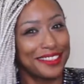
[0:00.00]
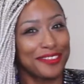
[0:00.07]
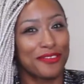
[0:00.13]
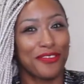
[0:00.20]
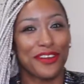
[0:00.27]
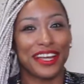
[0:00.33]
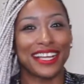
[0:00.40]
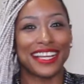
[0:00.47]

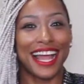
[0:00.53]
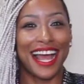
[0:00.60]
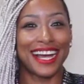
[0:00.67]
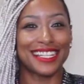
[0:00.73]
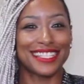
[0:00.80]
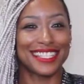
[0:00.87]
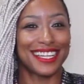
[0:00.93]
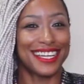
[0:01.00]
Freak
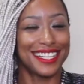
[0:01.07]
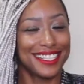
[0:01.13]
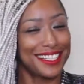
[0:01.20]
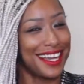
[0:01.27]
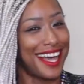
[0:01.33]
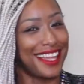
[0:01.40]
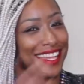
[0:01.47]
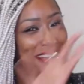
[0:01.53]
Nasty.
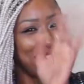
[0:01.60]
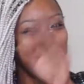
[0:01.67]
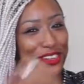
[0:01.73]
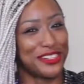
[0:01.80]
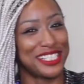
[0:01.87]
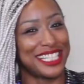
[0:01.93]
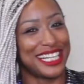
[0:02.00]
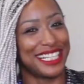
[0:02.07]
I love you,
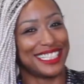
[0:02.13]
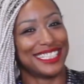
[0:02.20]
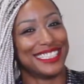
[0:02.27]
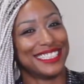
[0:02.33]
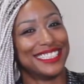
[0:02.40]
Adina.